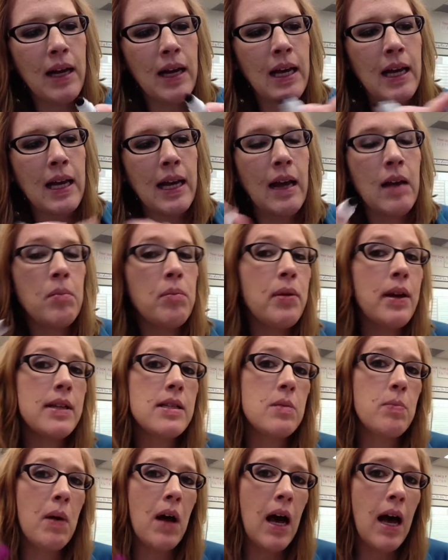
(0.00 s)
Again, press
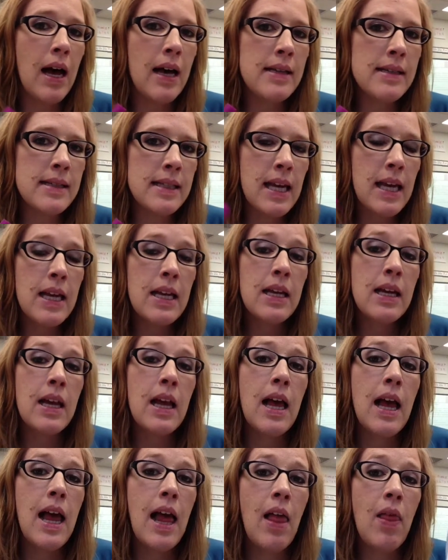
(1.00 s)
pause
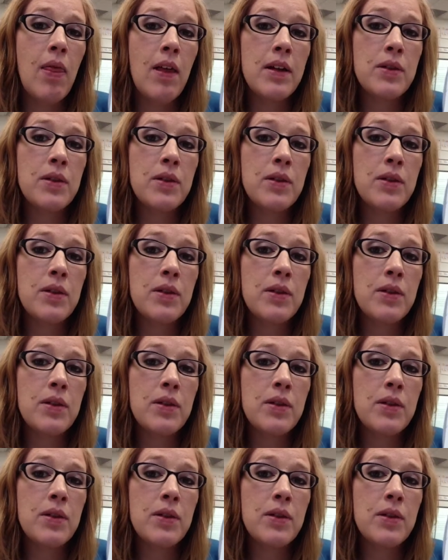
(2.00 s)
and then